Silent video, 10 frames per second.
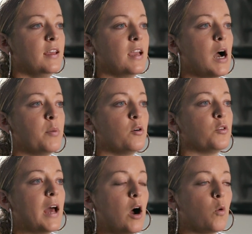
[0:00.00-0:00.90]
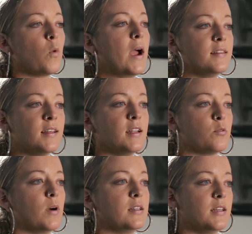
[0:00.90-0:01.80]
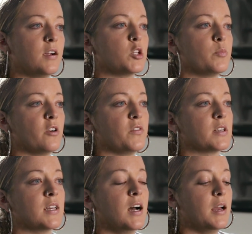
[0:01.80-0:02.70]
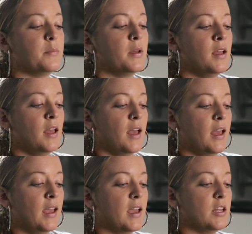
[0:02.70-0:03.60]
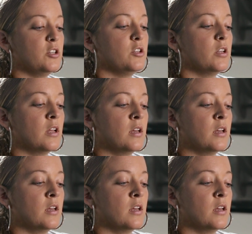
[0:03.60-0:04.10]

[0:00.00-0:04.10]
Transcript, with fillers: It got pulled out right then and right there at the perfect time. And